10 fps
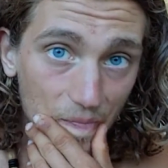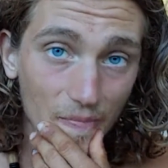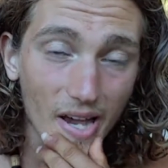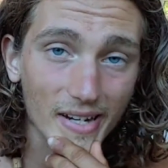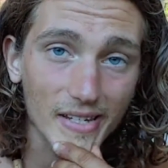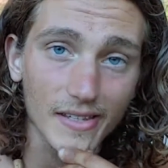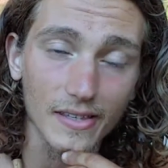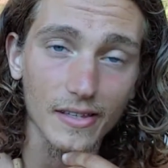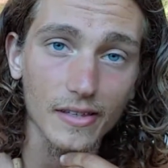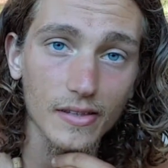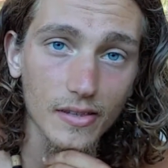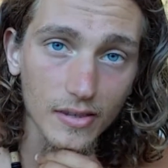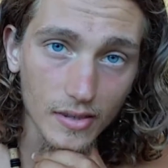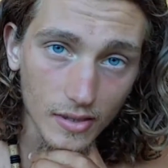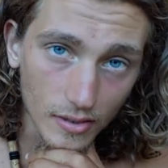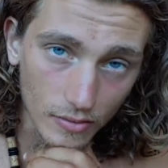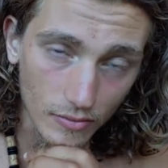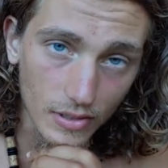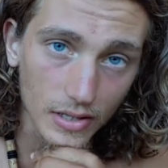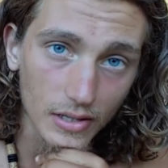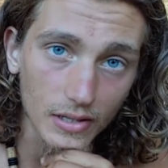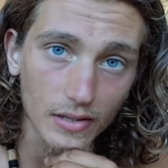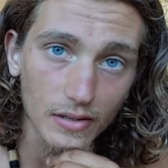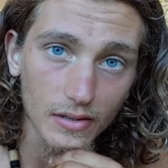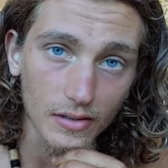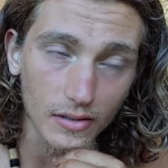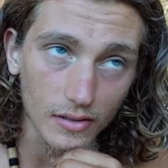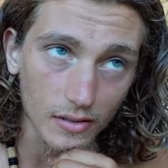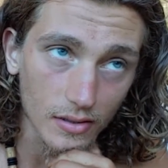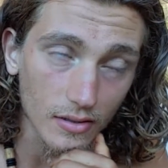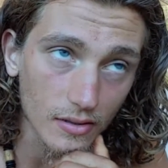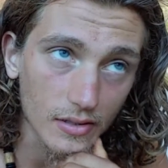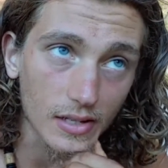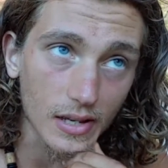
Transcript: back to the third